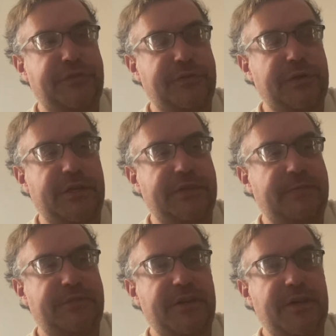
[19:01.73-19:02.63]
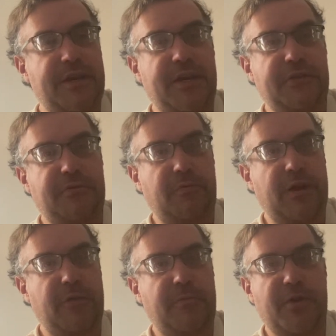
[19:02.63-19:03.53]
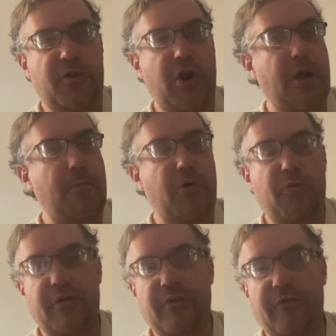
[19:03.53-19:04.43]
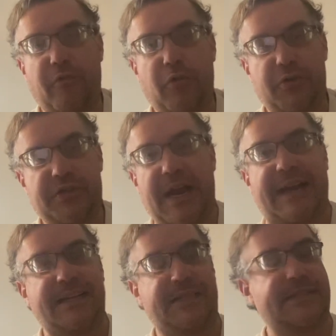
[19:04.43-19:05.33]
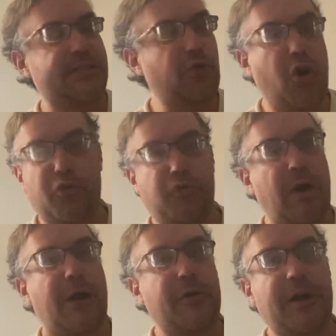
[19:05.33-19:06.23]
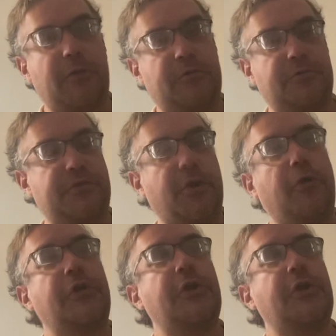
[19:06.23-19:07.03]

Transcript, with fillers: and as I've seen in history, whether it be in automotive or science, it's all trial and error. So